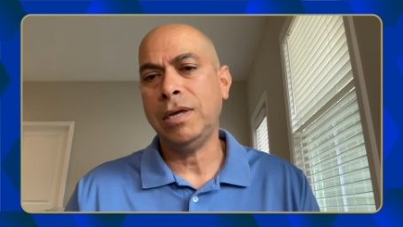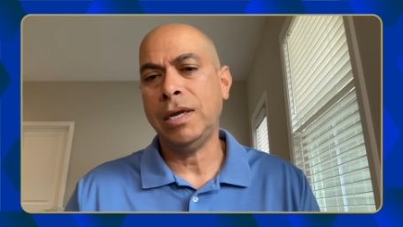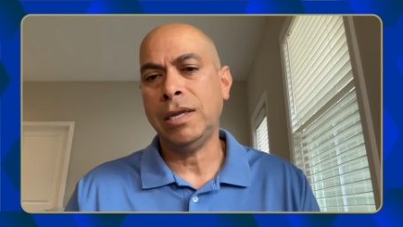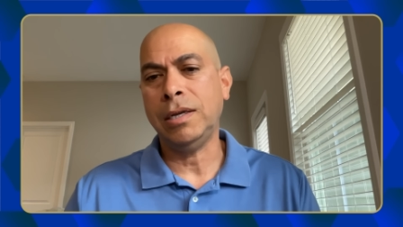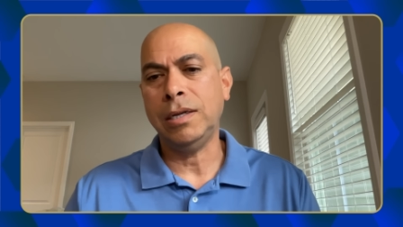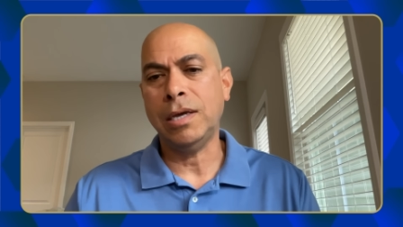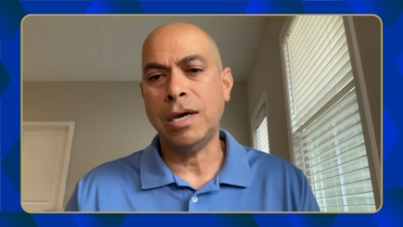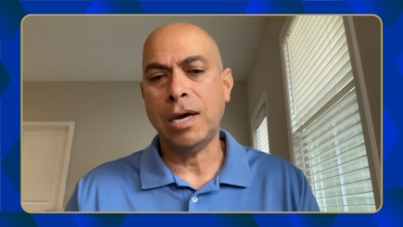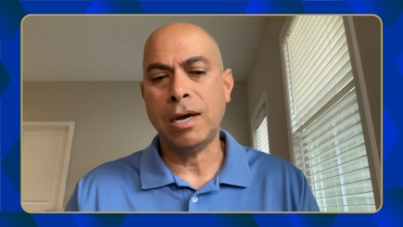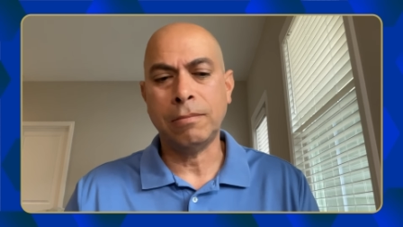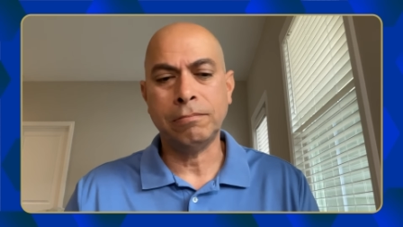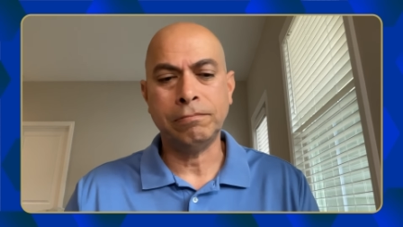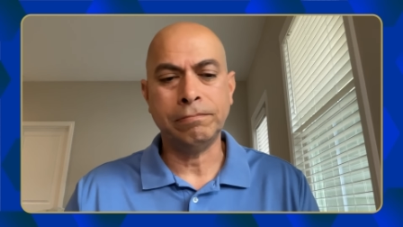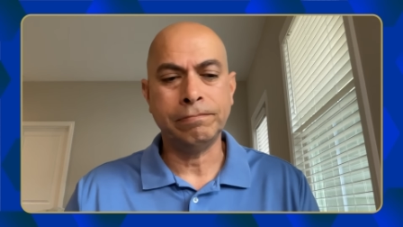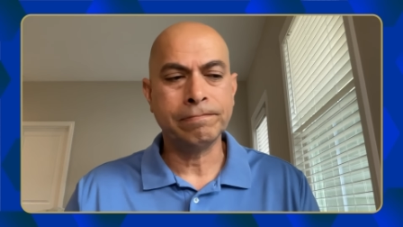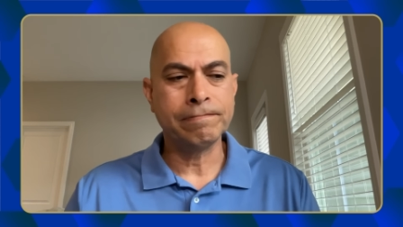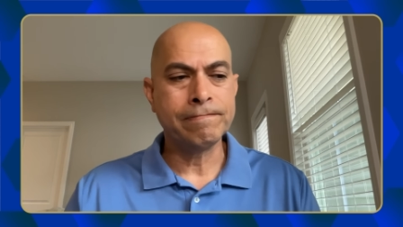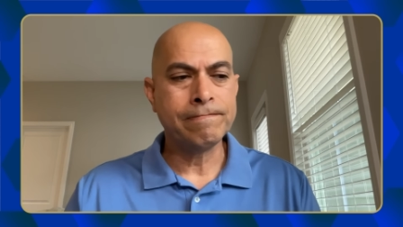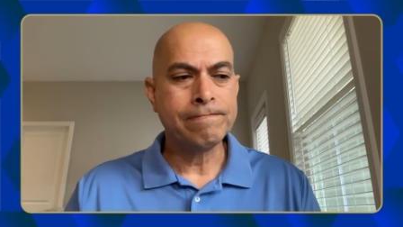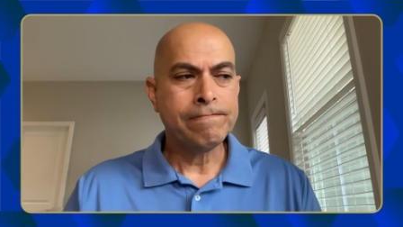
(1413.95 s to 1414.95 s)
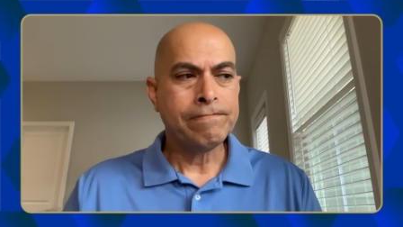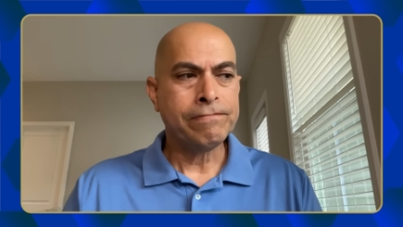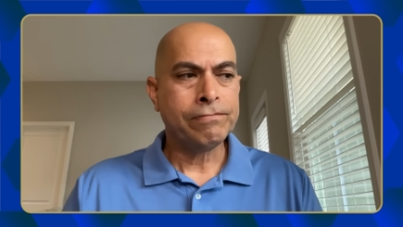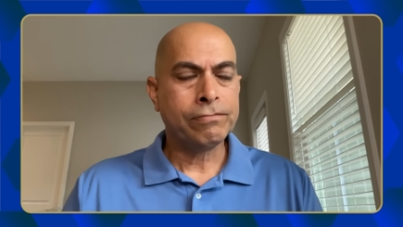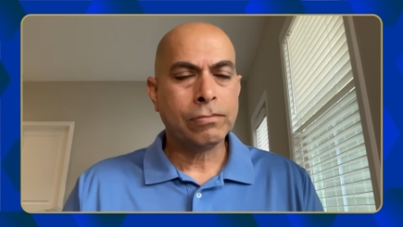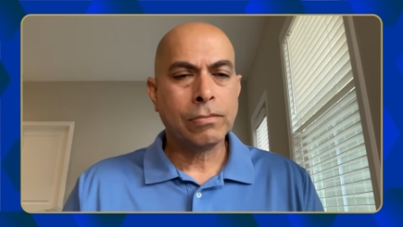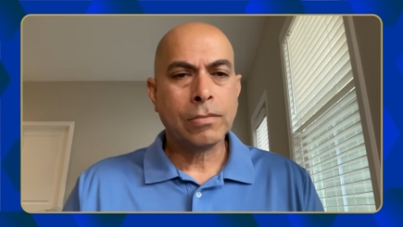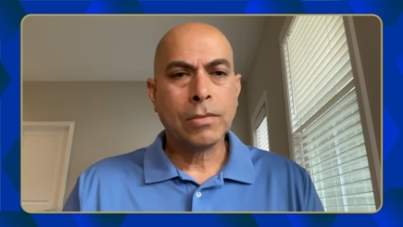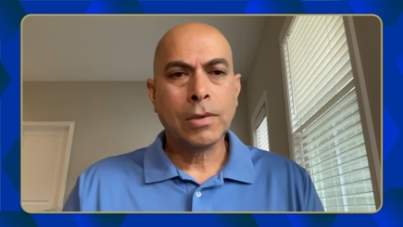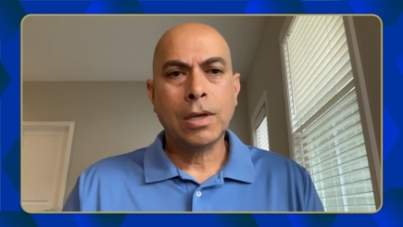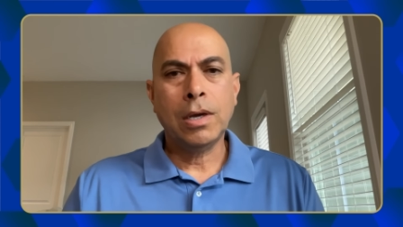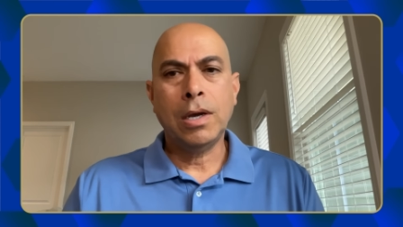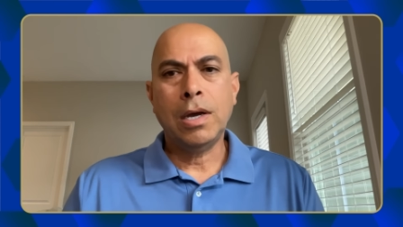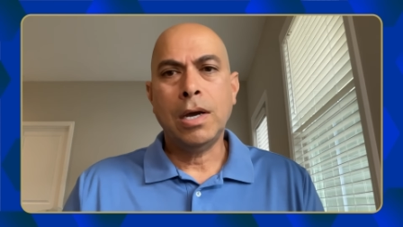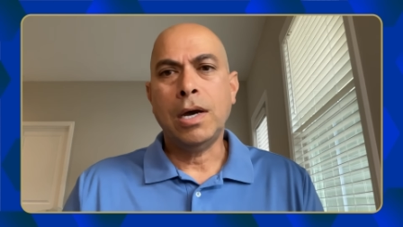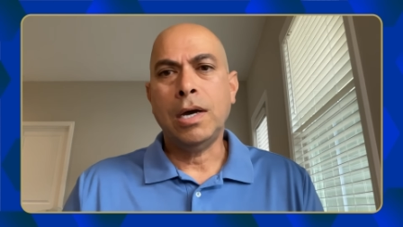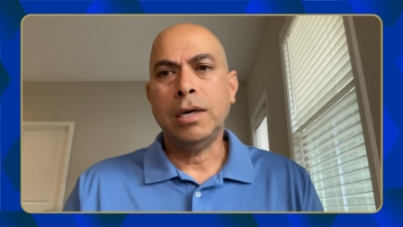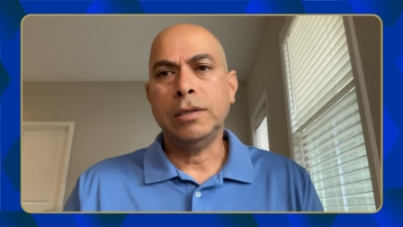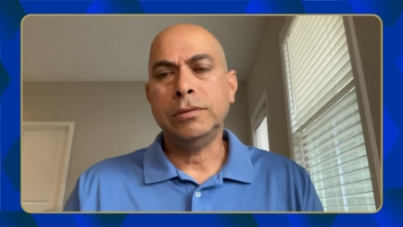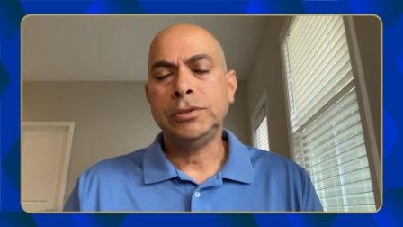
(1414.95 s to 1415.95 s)
And
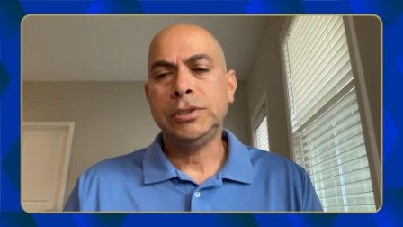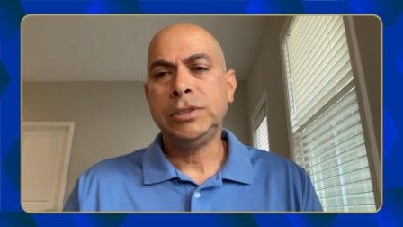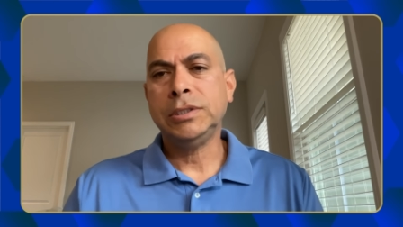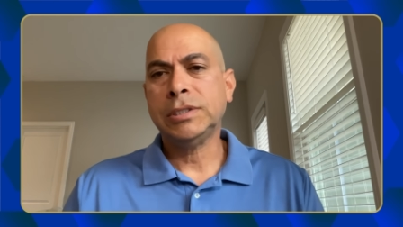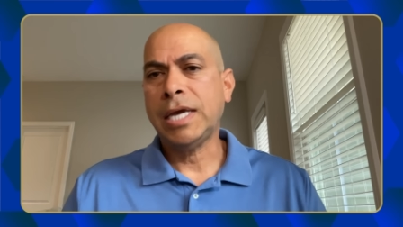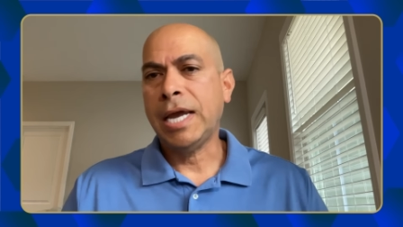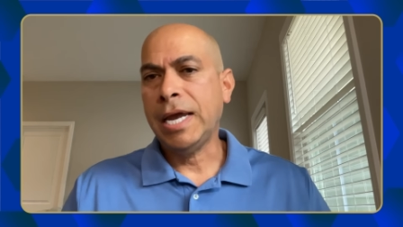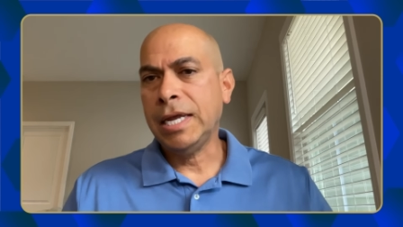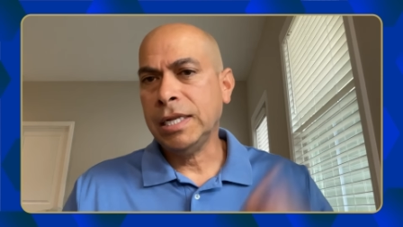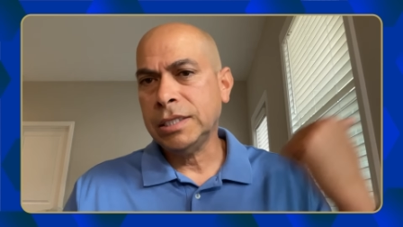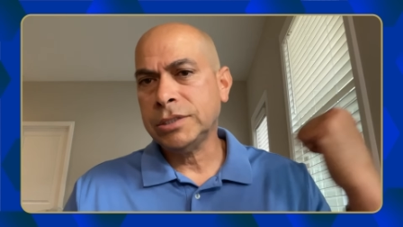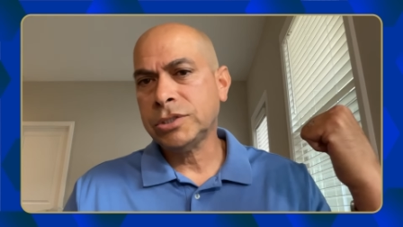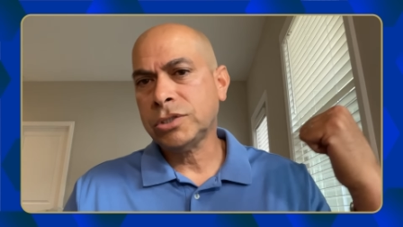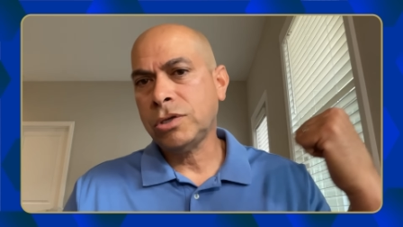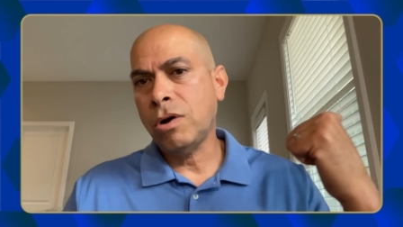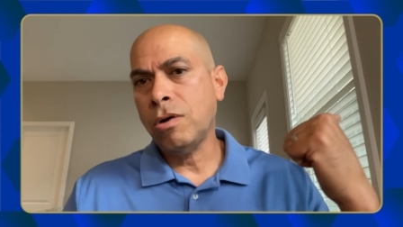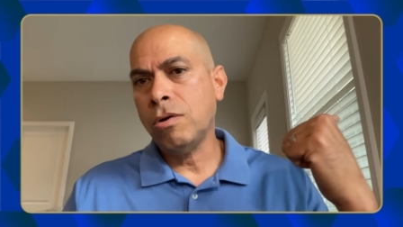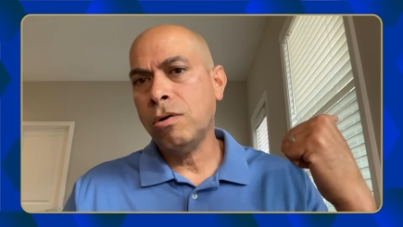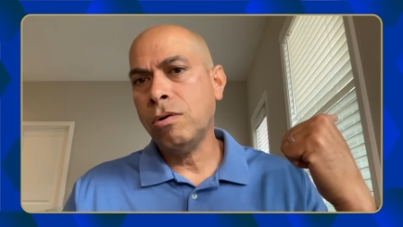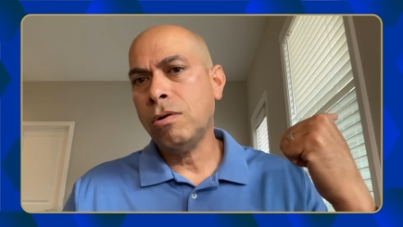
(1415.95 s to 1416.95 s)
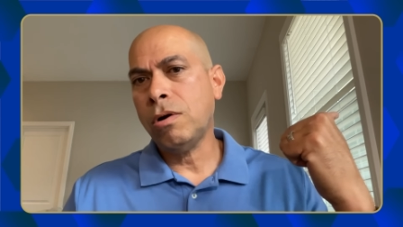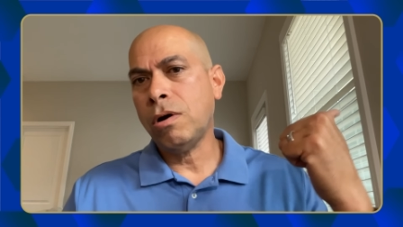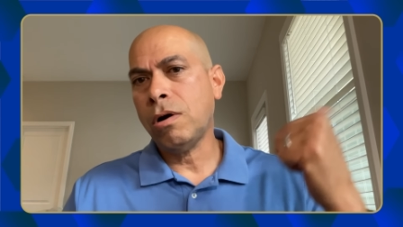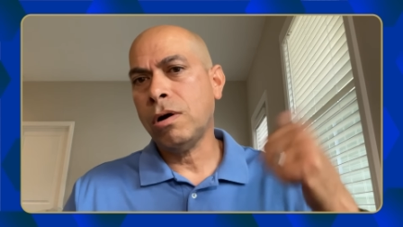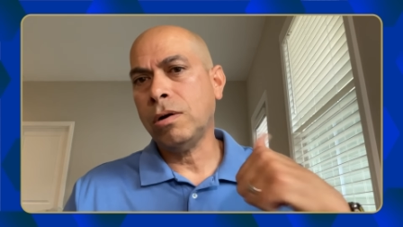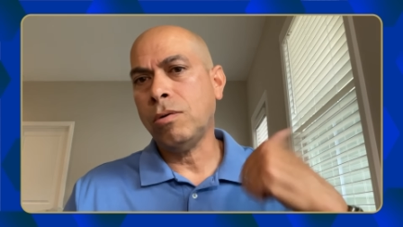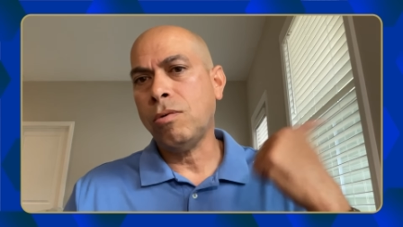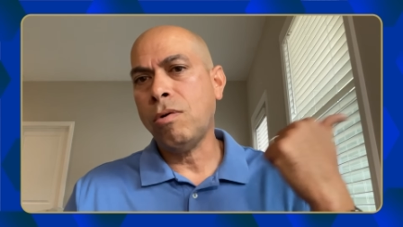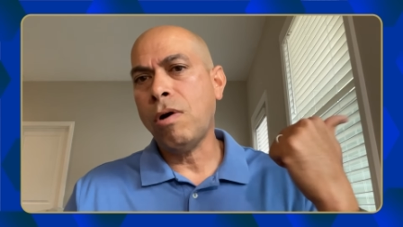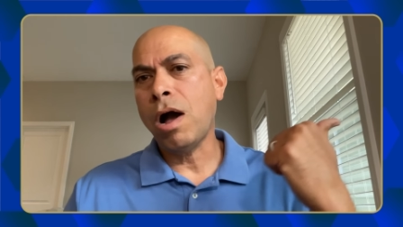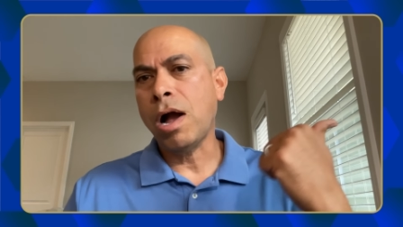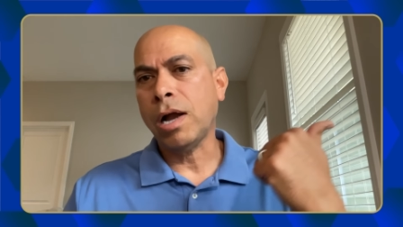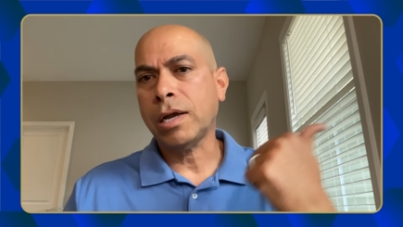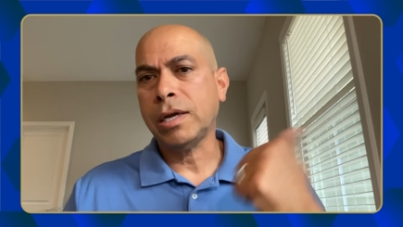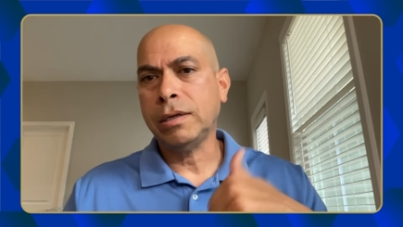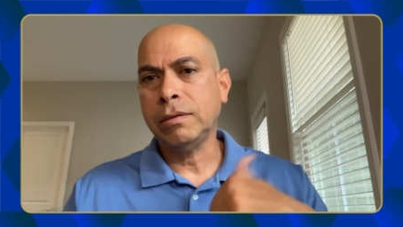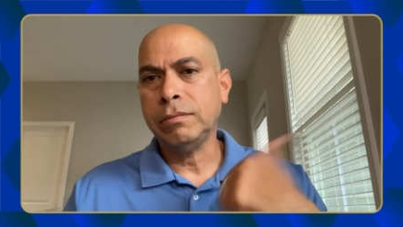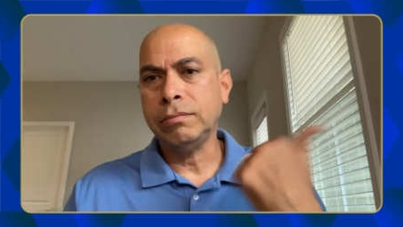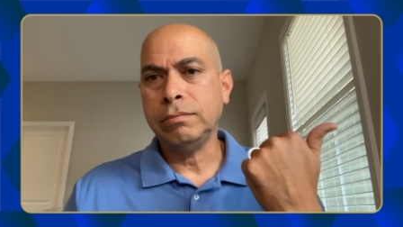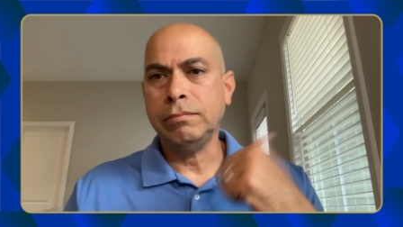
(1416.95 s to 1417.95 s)
she's like, hey, let's go on a
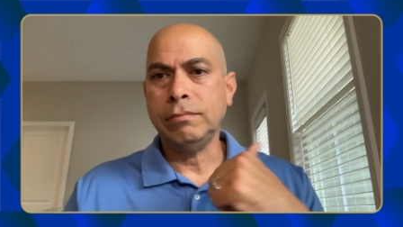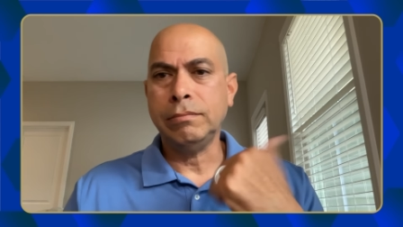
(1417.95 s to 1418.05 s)
walk